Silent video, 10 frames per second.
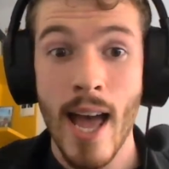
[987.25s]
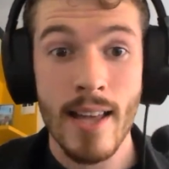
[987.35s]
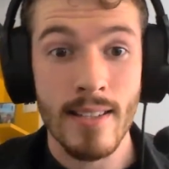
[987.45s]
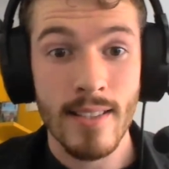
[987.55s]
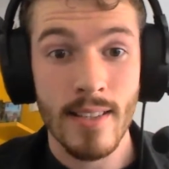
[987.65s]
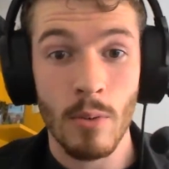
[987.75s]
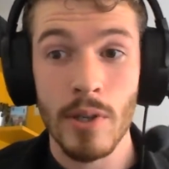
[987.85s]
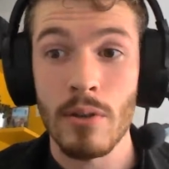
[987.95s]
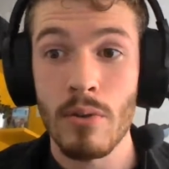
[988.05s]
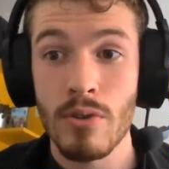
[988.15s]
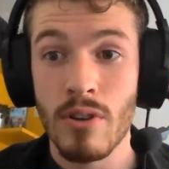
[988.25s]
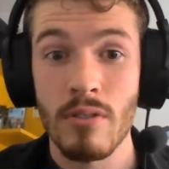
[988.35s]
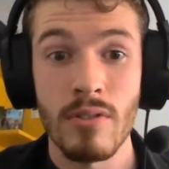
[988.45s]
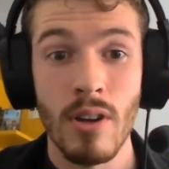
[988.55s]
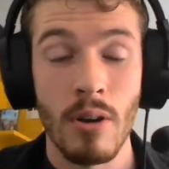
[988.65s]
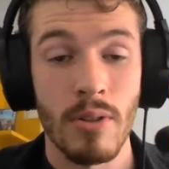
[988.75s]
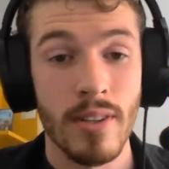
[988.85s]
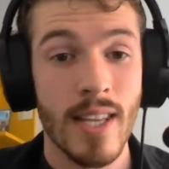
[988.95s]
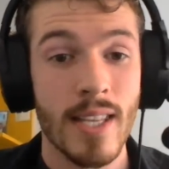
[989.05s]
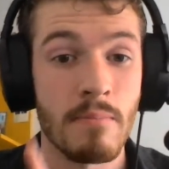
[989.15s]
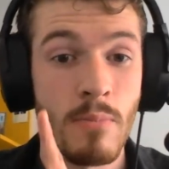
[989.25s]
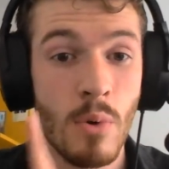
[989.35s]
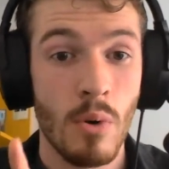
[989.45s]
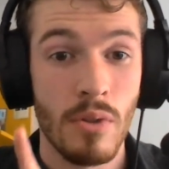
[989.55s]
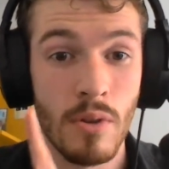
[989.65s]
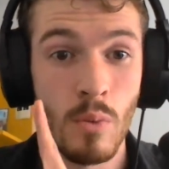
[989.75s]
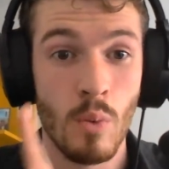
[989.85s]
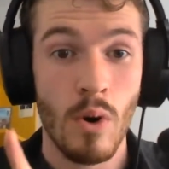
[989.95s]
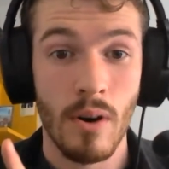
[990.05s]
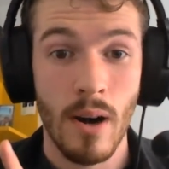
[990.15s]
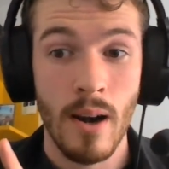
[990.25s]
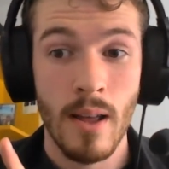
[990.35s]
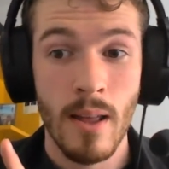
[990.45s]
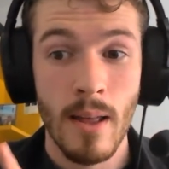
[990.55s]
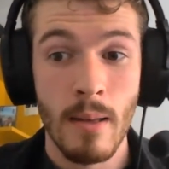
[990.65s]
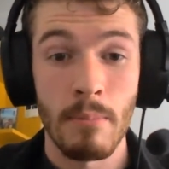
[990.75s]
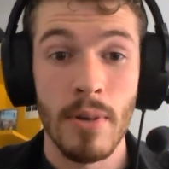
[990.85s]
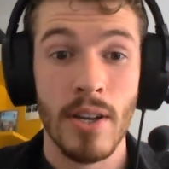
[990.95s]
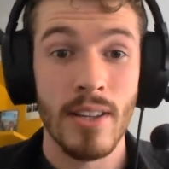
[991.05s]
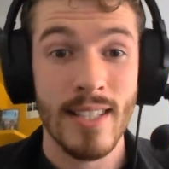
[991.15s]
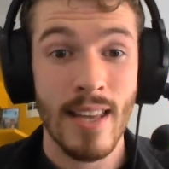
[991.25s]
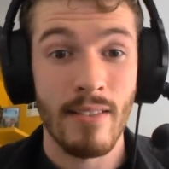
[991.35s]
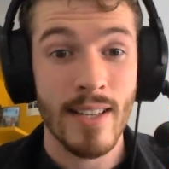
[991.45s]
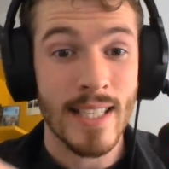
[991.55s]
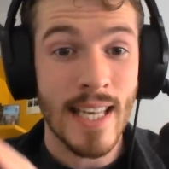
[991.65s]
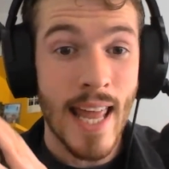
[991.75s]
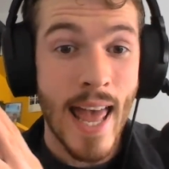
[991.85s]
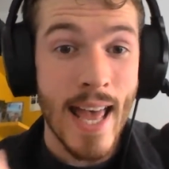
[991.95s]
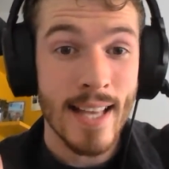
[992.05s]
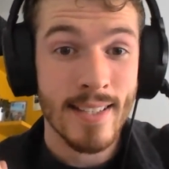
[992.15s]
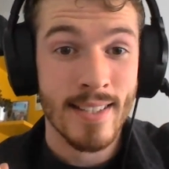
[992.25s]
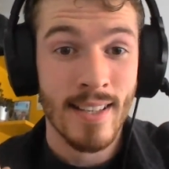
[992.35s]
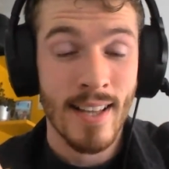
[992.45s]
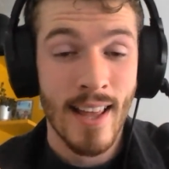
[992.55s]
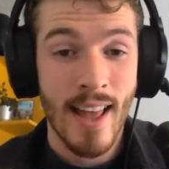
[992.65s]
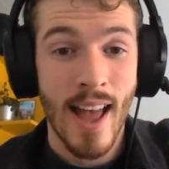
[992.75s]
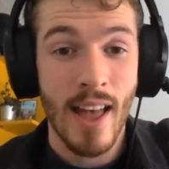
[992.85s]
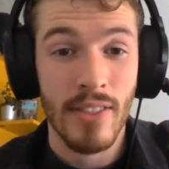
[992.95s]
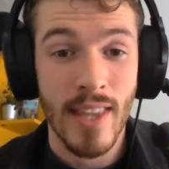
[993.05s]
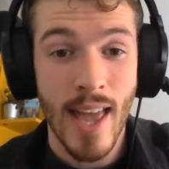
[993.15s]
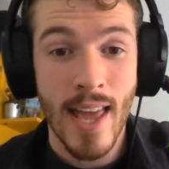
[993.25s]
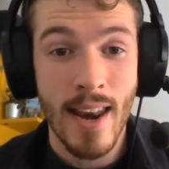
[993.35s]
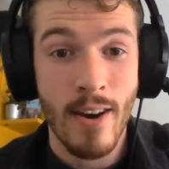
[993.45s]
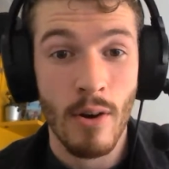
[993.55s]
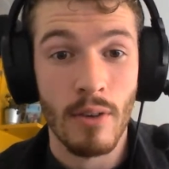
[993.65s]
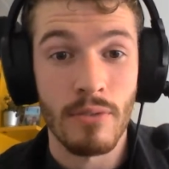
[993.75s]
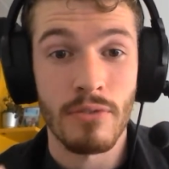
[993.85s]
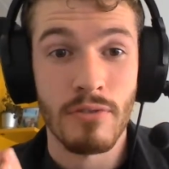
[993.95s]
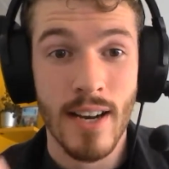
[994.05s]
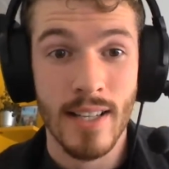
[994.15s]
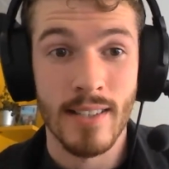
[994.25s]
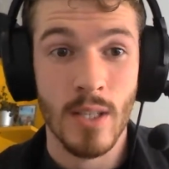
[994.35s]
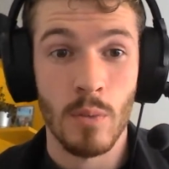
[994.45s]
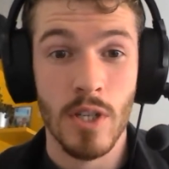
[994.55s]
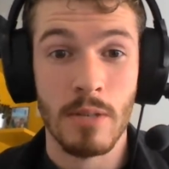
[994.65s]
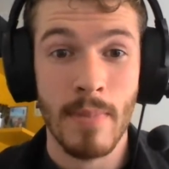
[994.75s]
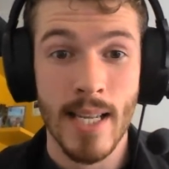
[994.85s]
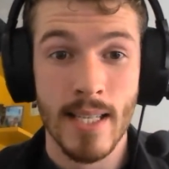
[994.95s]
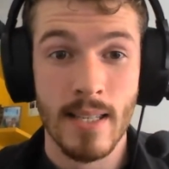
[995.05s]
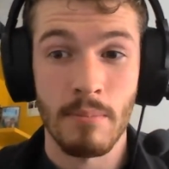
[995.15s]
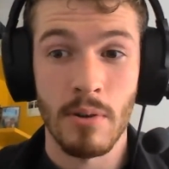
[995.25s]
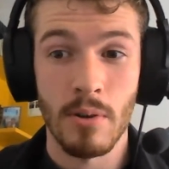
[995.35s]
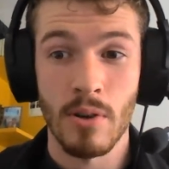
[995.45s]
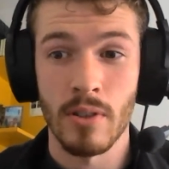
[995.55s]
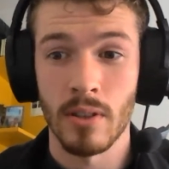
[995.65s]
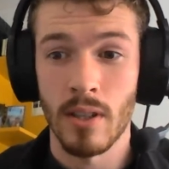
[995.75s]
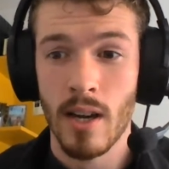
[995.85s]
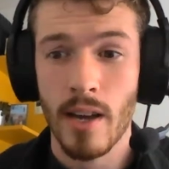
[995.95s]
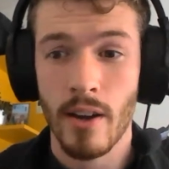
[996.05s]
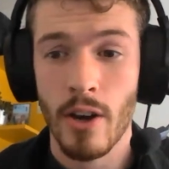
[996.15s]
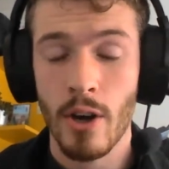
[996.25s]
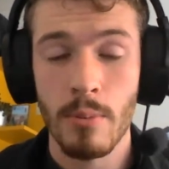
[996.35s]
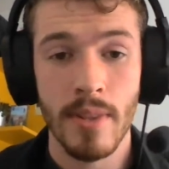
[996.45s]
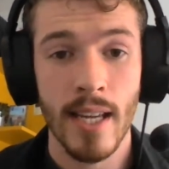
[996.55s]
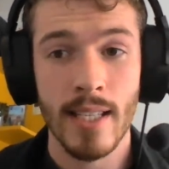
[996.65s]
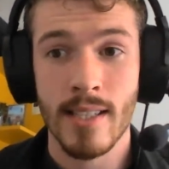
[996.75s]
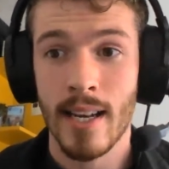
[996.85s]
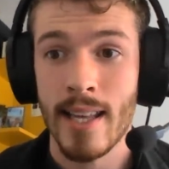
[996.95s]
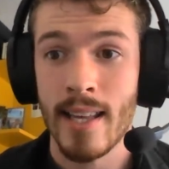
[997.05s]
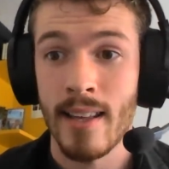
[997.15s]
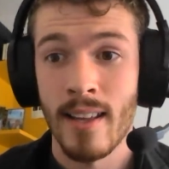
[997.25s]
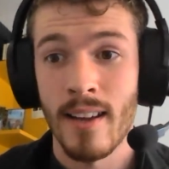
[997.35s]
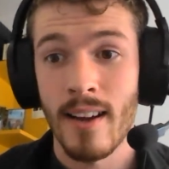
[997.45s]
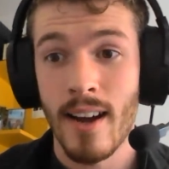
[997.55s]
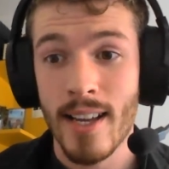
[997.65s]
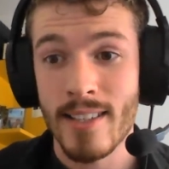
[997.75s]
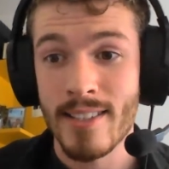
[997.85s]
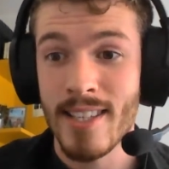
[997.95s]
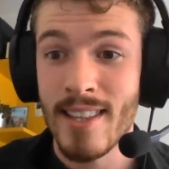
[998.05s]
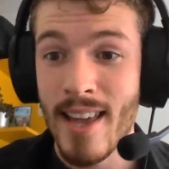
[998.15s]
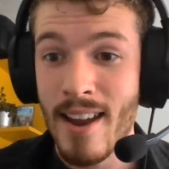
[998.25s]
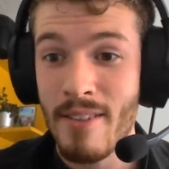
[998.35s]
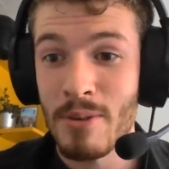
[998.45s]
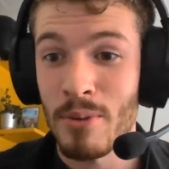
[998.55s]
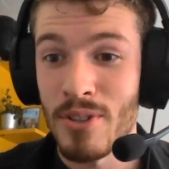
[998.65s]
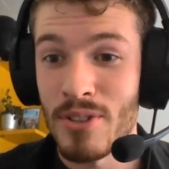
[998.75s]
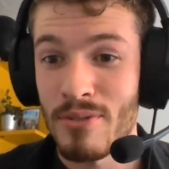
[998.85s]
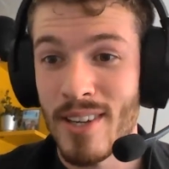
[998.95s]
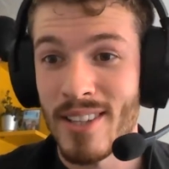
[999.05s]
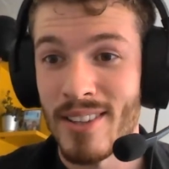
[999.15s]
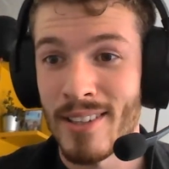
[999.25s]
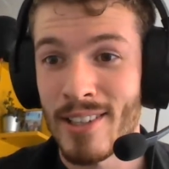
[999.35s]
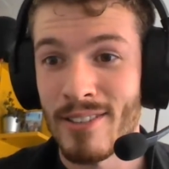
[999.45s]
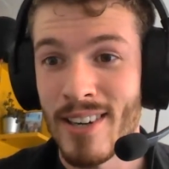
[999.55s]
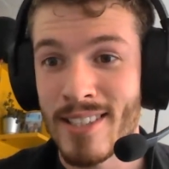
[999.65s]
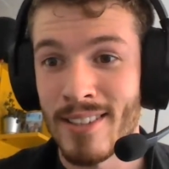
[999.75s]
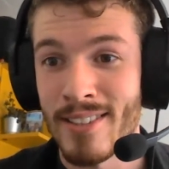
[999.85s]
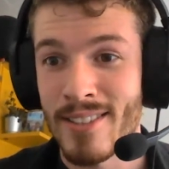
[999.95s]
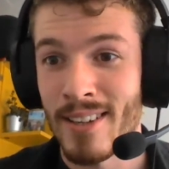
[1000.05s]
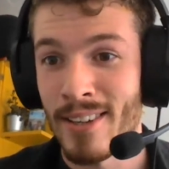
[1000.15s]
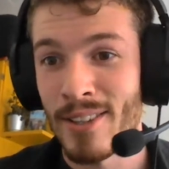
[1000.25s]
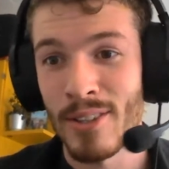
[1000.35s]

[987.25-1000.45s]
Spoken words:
And we also know that there's more than one because there is an S at the end of friends, which makes it plural. I hope that is clear. I can see that everyone's written the correct answer.